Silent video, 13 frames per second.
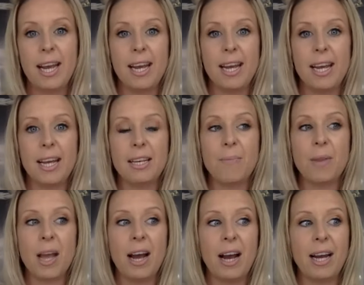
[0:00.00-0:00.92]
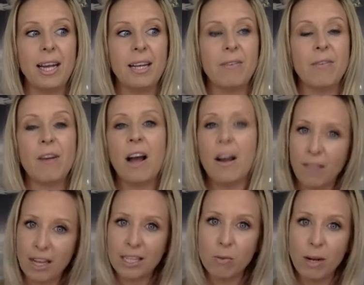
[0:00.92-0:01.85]
And
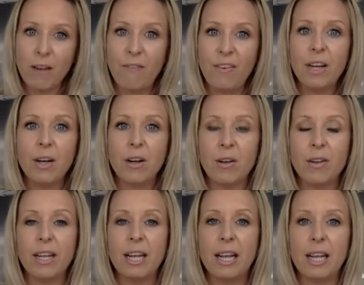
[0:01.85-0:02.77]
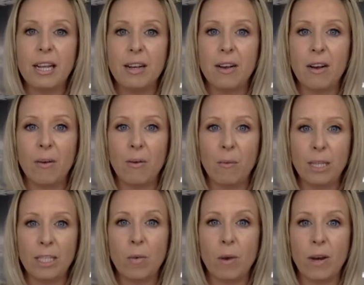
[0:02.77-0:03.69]
that's what I feel in
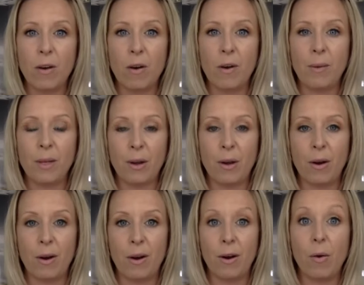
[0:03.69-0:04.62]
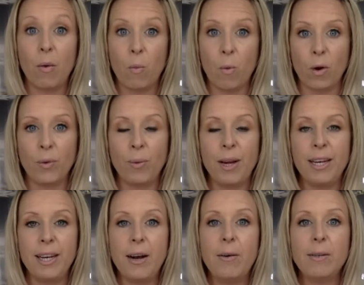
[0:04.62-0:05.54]
what's going on with our world
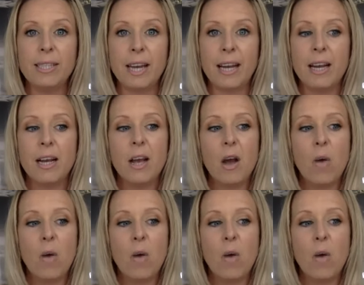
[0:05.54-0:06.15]
right now, is that